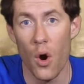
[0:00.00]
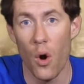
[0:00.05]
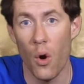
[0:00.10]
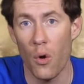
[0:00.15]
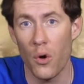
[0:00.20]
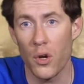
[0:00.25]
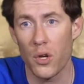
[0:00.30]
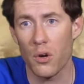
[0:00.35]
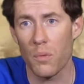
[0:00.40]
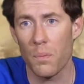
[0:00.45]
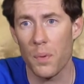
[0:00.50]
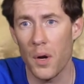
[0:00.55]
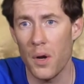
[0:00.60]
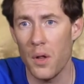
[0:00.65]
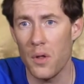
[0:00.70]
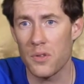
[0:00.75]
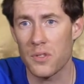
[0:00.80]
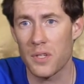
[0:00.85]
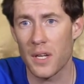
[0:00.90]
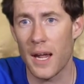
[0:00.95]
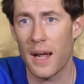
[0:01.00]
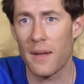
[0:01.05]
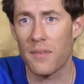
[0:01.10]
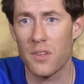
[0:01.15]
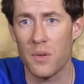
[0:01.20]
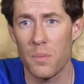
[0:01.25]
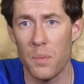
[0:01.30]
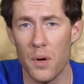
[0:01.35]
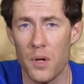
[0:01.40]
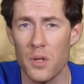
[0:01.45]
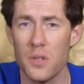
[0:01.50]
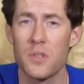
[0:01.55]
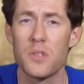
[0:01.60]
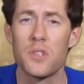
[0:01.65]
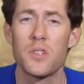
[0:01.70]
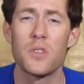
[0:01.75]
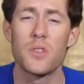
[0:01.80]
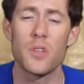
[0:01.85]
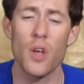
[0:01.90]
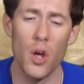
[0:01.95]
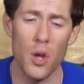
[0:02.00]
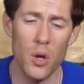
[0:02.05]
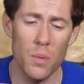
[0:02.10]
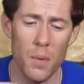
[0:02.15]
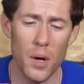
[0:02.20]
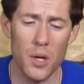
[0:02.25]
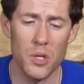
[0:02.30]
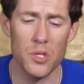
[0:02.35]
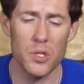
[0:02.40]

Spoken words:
or your opponent's gonna have to put so much